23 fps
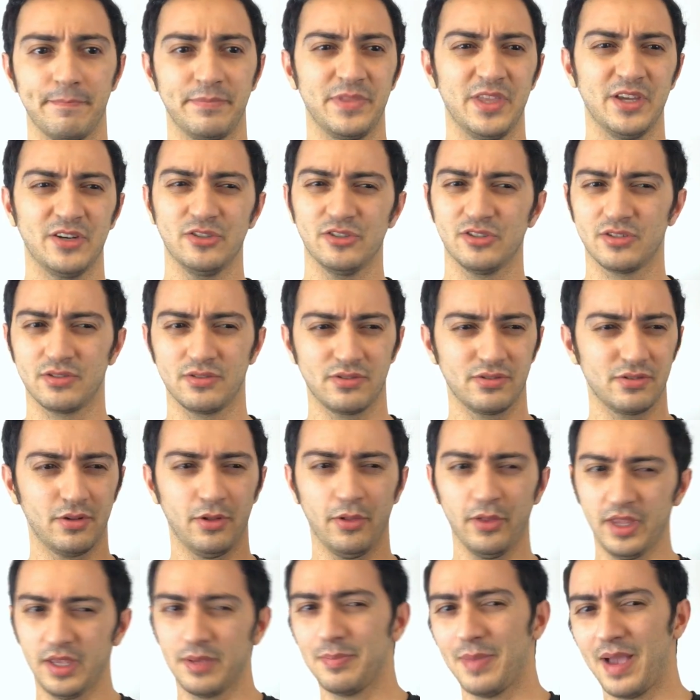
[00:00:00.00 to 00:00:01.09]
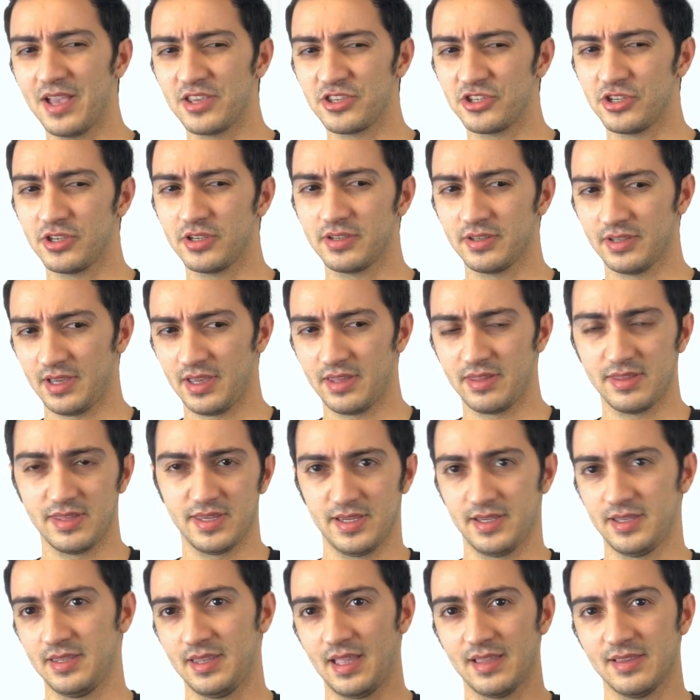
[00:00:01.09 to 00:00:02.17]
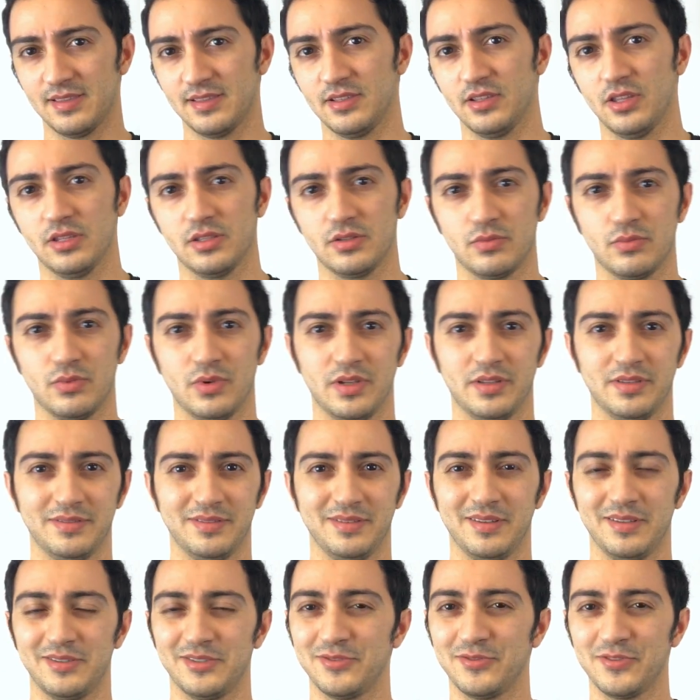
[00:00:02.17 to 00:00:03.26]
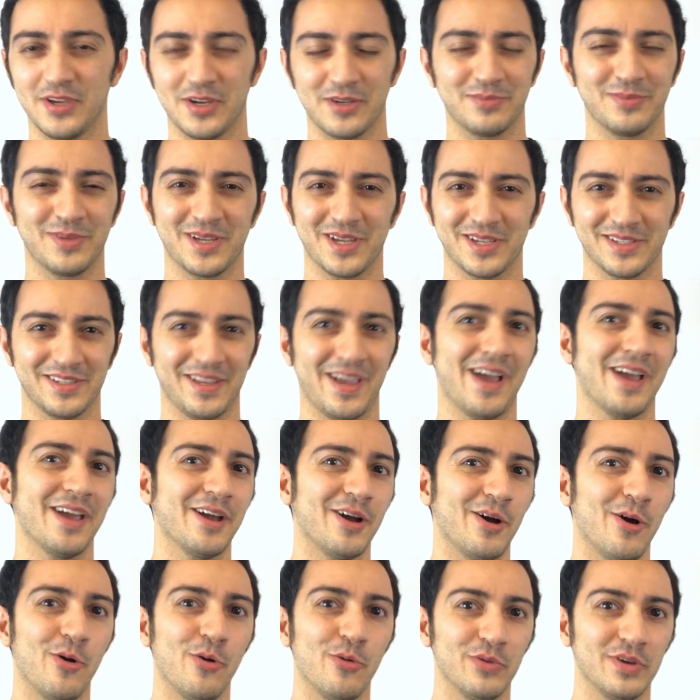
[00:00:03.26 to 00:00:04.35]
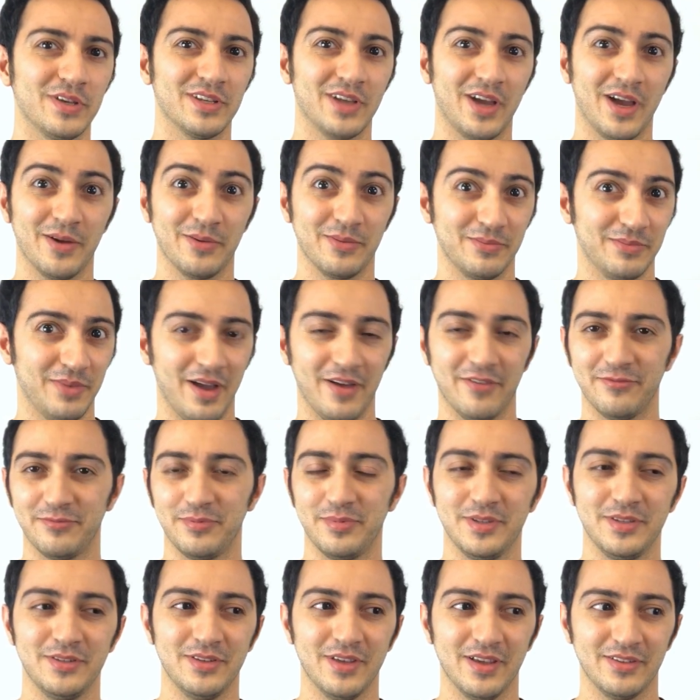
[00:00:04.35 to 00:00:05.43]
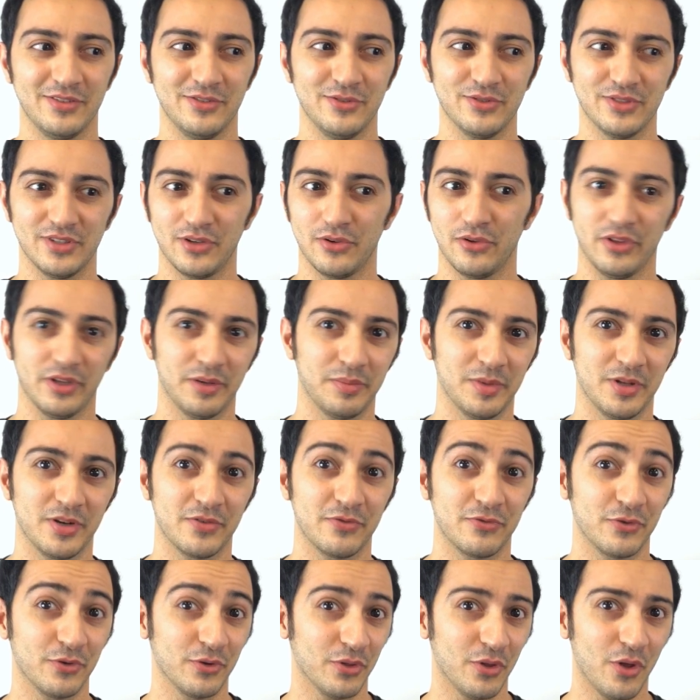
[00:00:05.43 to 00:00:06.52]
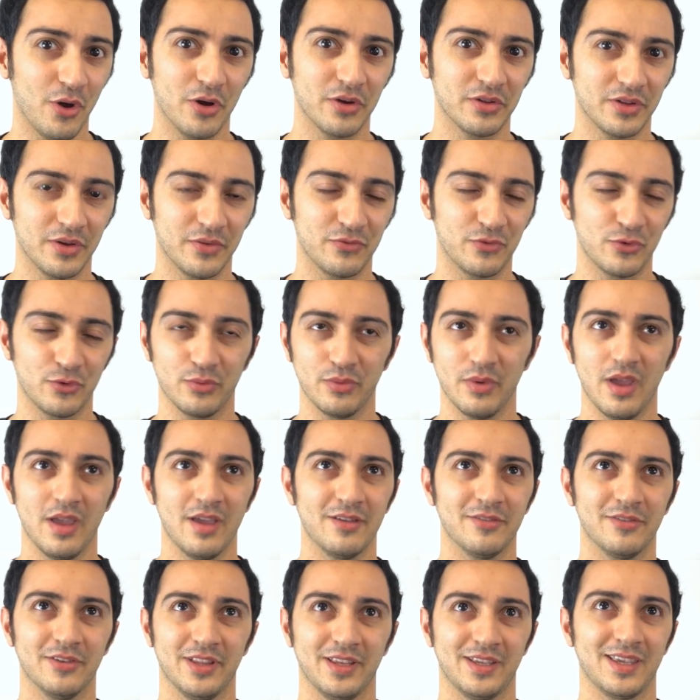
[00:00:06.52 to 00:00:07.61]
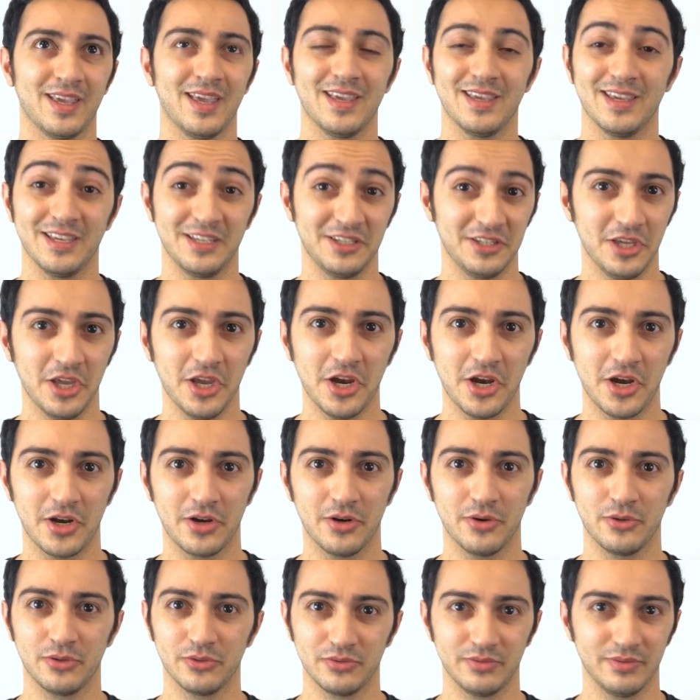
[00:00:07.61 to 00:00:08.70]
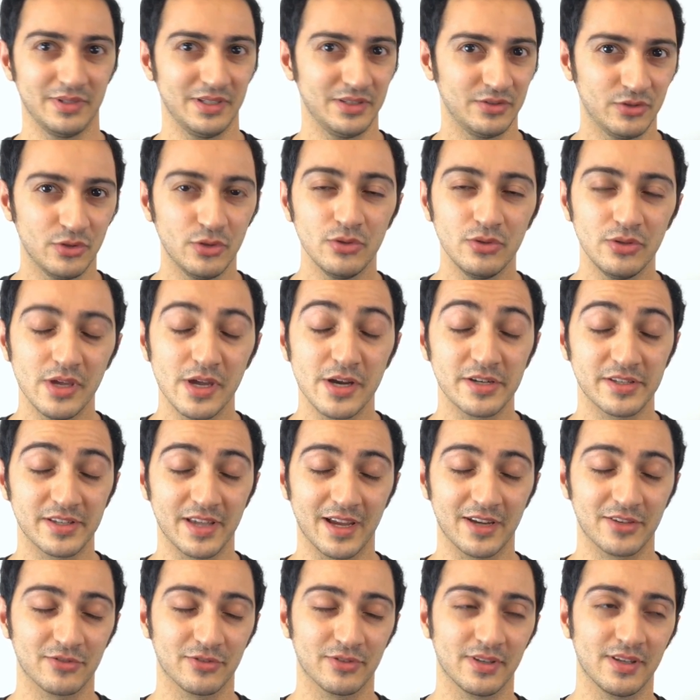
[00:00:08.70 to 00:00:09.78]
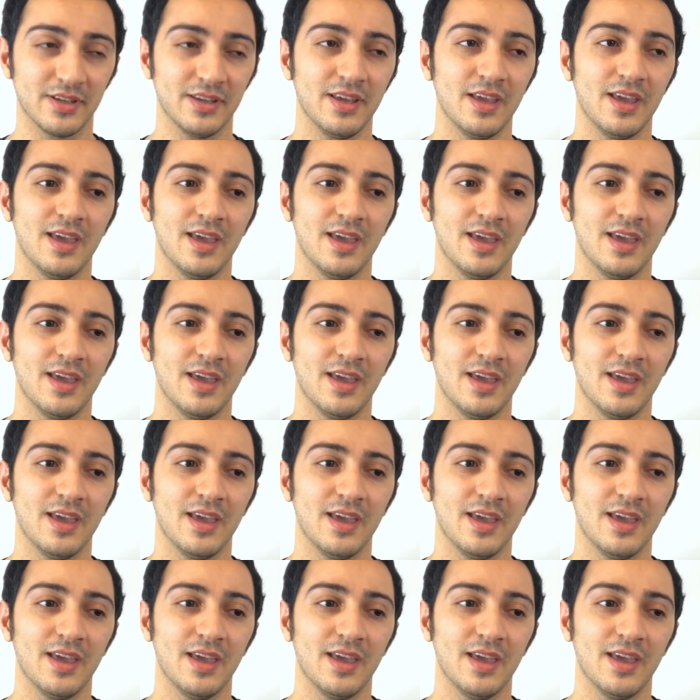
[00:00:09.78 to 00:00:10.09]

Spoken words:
There's ClickMagic. I think that's another one. It's weird because I've been using ClickMeter for a long time, for like a year or 2 years actually,